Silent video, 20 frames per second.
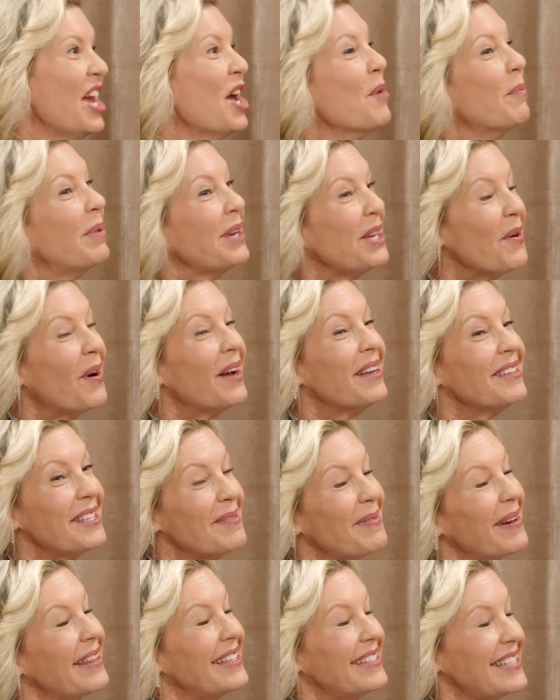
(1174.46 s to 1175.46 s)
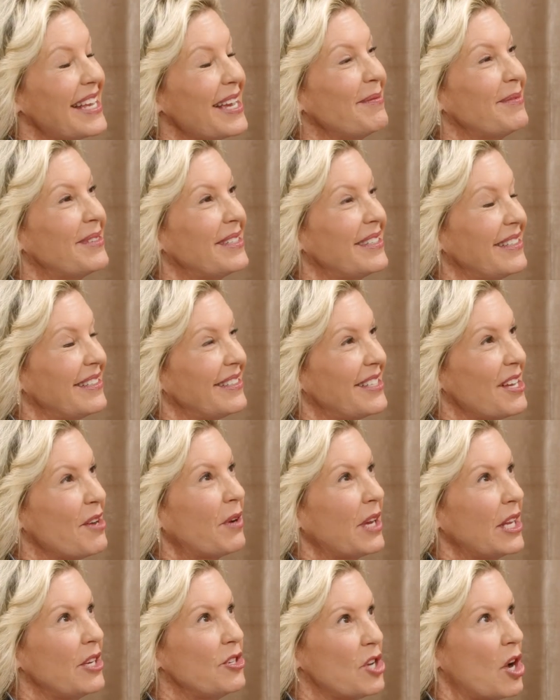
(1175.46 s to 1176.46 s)
But you also, by the same
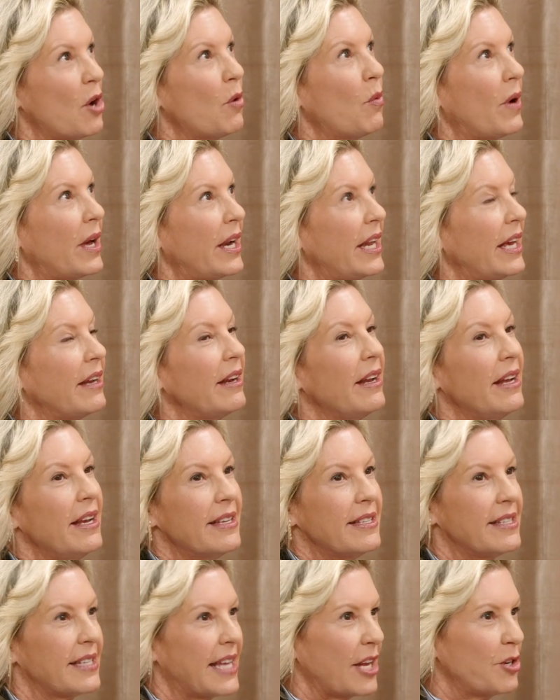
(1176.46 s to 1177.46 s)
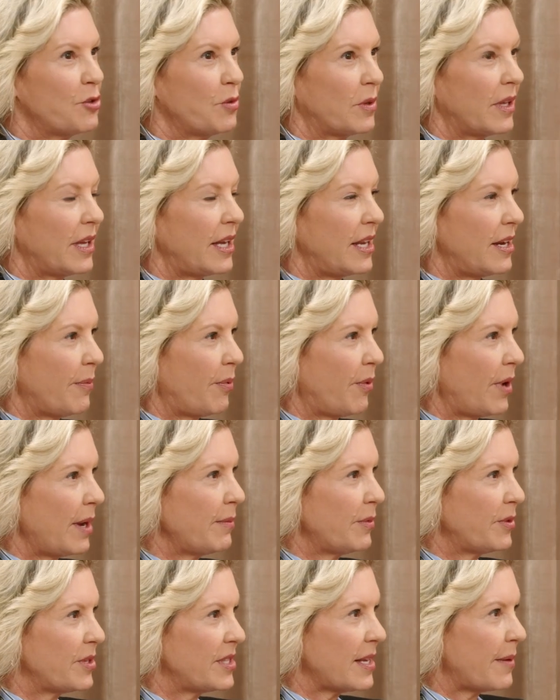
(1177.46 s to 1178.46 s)
token, don't want to schedule an
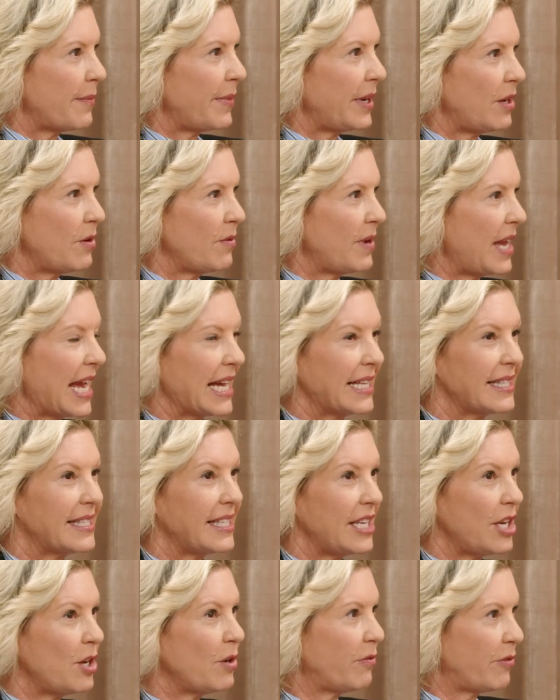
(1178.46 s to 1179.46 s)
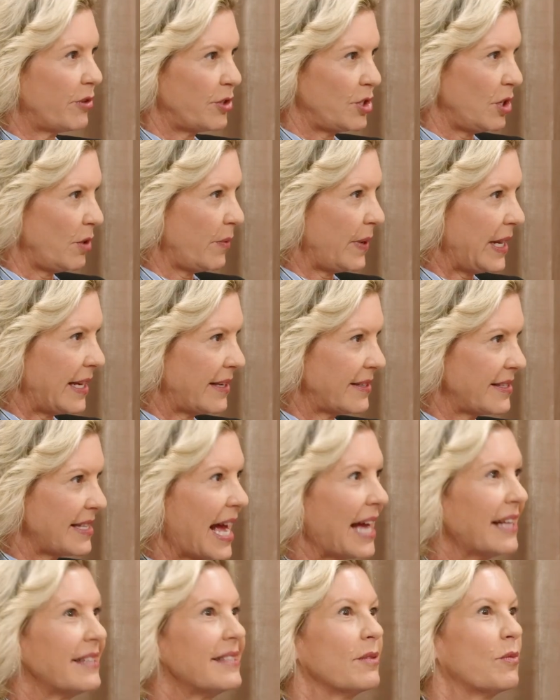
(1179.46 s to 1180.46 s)
appointment with somebody who can't see you for 2 weeks.
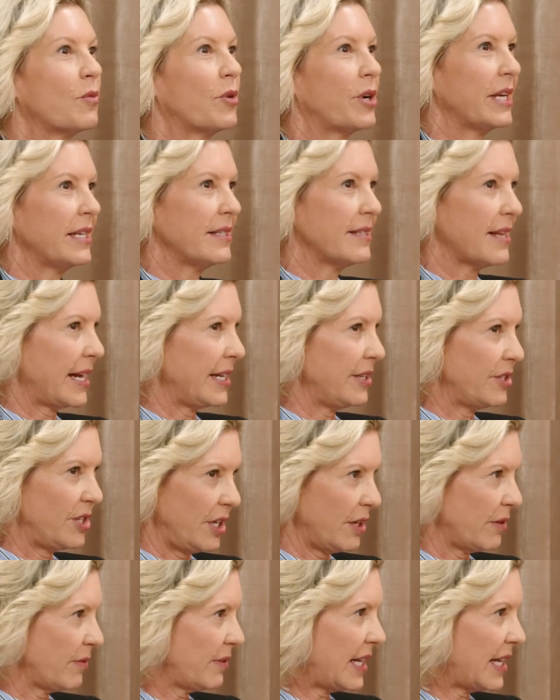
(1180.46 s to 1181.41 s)
That's a warning sign too.